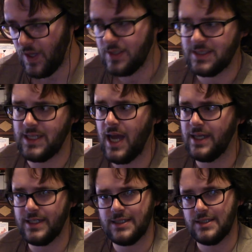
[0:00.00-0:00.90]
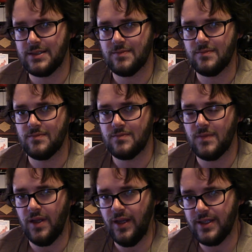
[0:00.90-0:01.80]
science
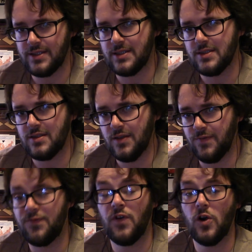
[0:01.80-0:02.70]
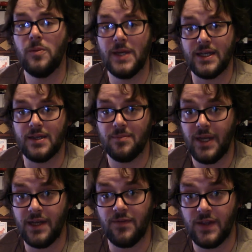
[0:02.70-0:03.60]
is confirming
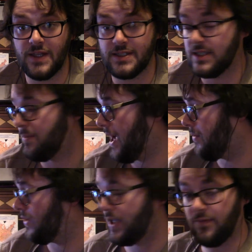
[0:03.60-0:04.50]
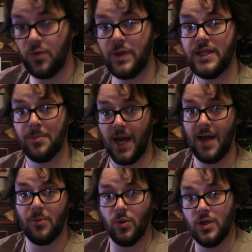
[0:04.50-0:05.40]
many of the things in the Bible. Like if you read the
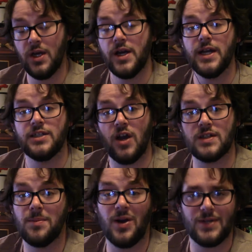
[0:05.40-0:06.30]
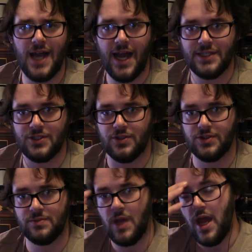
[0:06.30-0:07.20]
Bible, it talks about
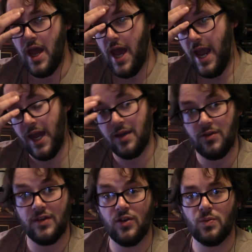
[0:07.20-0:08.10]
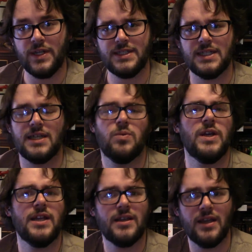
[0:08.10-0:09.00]
geysers. And until recently, we
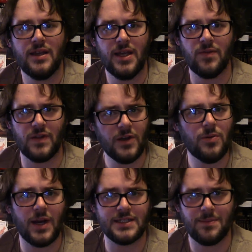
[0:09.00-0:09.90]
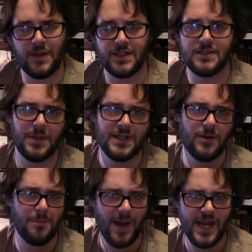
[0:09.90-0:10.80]
didn't even theorize about this, there
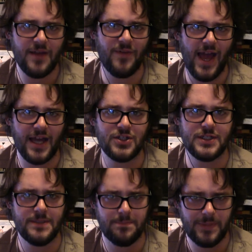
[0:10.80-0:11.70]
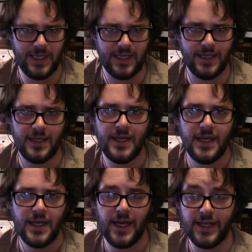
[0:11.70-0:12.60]
might have actually been
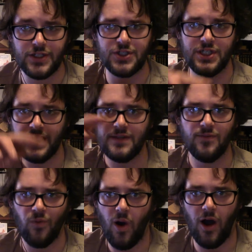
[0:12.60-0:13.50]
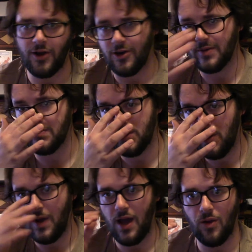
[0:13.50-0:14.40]
a sheath of water. You
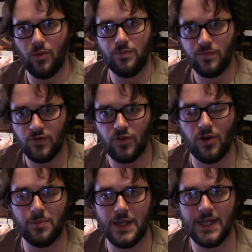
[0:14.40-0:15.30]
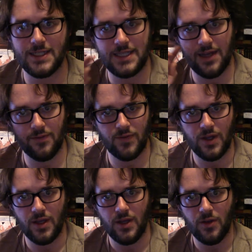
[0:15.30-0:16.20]
know how certain planets have
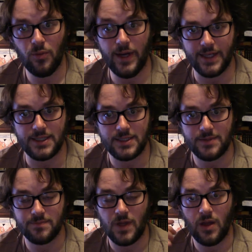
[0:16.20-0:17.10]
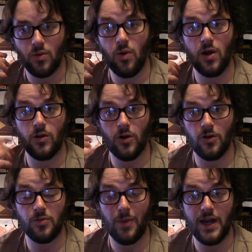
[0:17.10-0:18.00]
rings? Well,
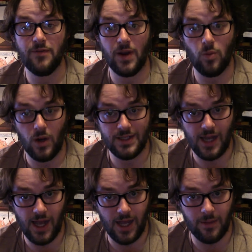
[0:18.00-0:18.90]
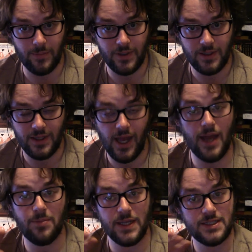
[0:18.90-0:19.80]
Earth might have at one time
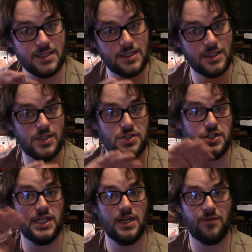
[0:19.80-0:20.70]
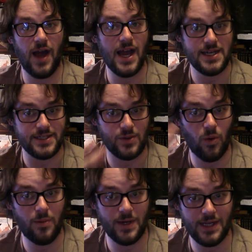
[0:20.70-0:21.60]
had basically a sheet of ice
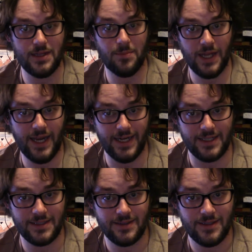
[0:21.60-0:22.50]
orbiting the planet,